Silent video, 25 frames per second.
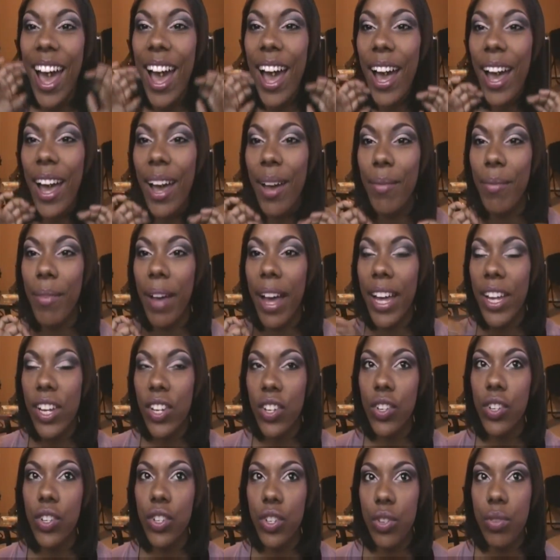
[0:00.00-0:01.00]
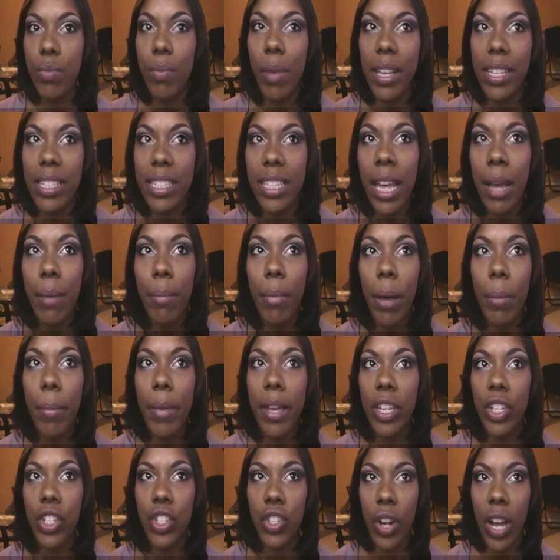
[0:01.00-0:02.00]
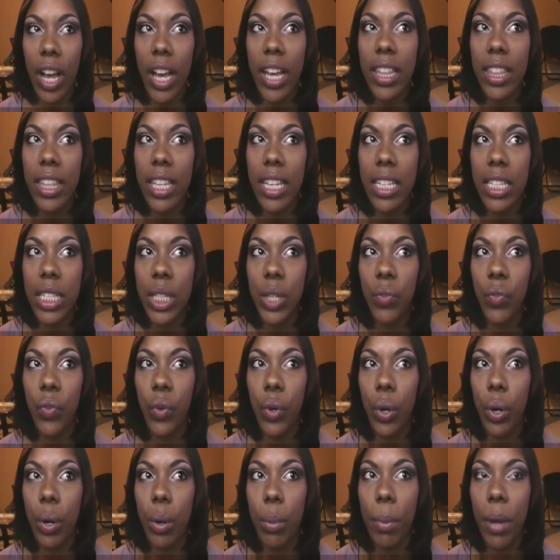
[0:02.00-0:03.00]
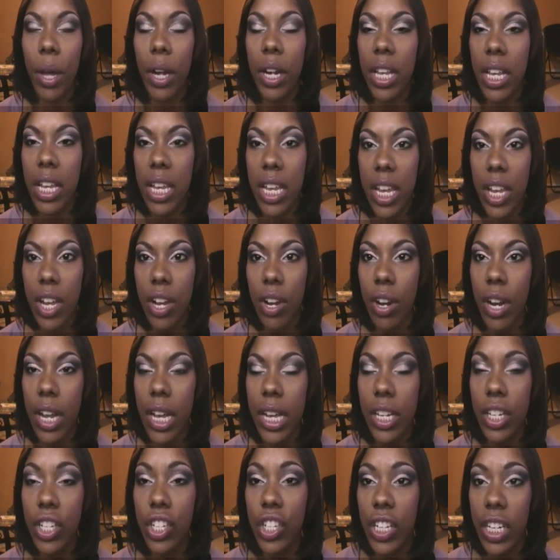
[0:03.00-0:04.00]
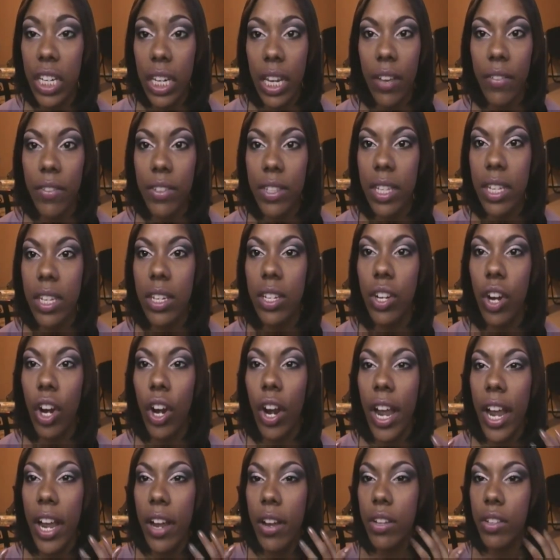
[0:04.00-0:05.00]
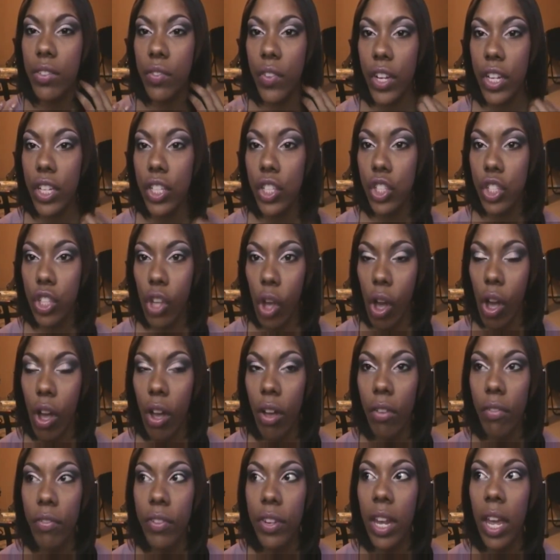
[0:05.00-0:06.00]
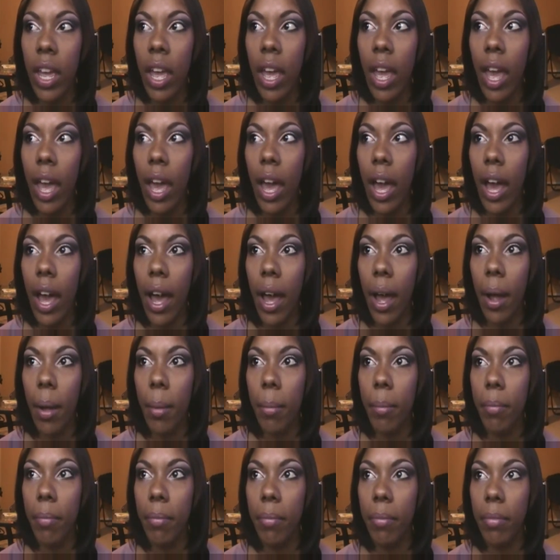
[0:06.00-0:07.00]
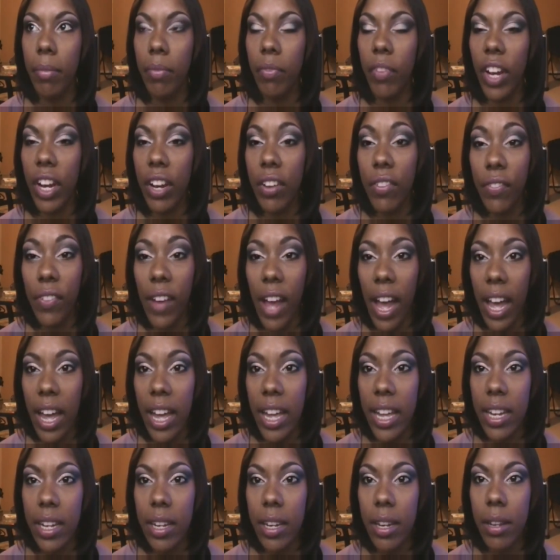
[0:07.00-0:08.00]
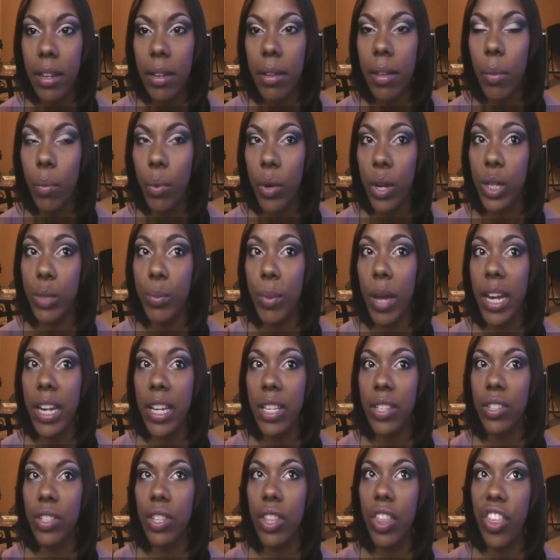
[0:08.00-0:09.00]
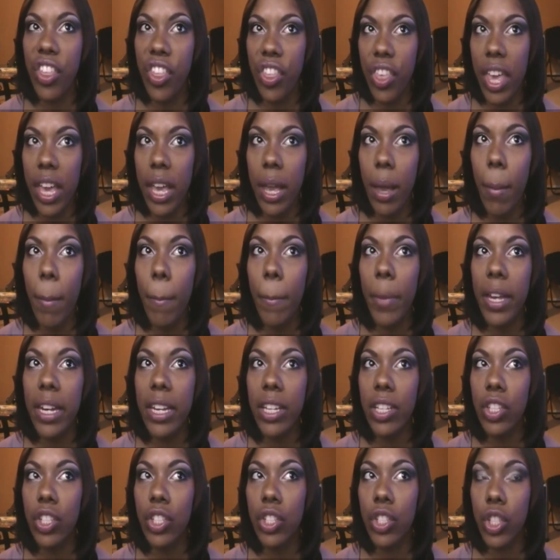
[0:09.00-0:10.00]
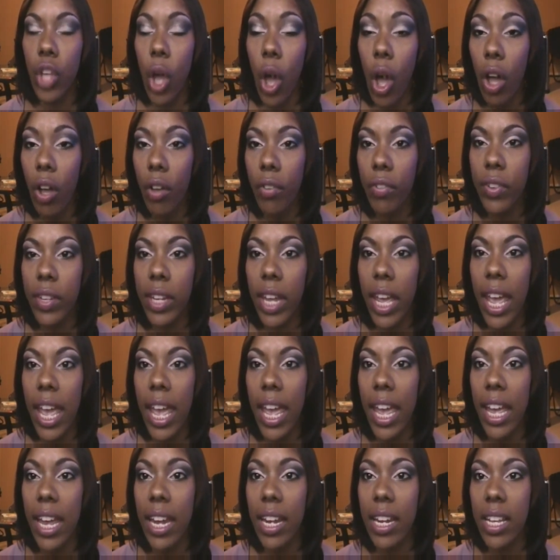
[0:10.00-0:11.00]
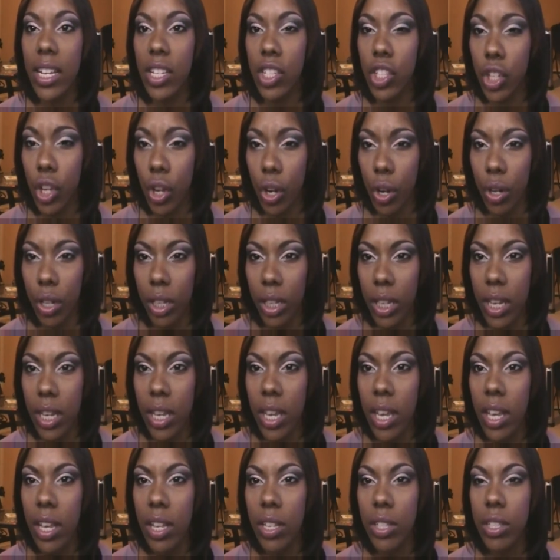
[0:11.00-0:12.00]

Um, I my stepmom has tried this for about a year and she loves it. Her hair is very soft um, very fine, whereas mine is thick, but it's soft and it's curly.